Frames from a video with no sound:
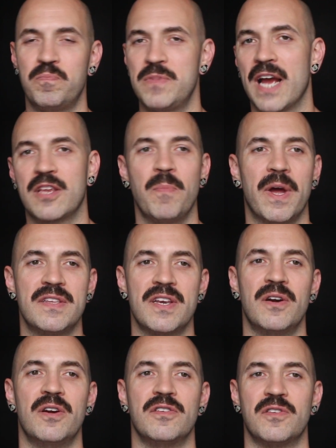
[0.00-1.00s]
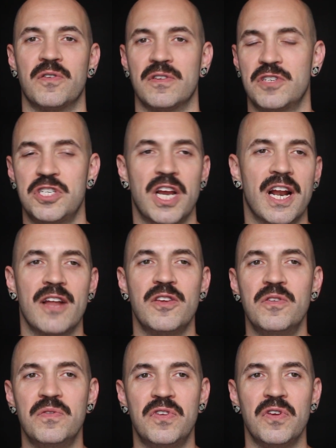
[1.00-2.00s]
documentaries or shit on
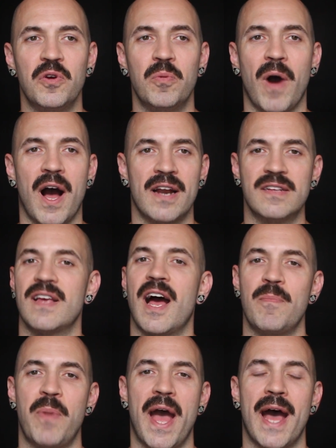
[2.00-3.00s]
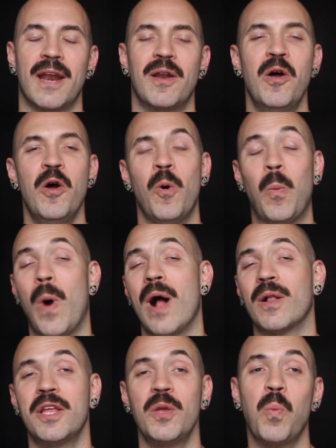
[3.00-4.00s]
YouTube on his iPad
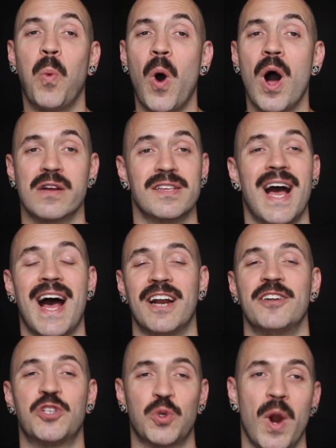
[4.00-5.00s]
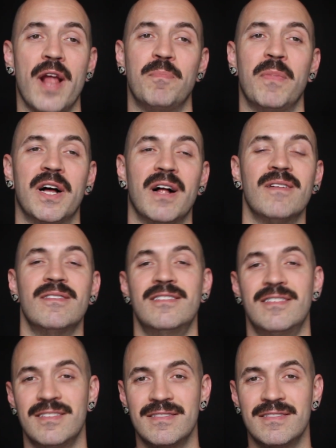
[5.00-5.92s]
while he walked on a treadmill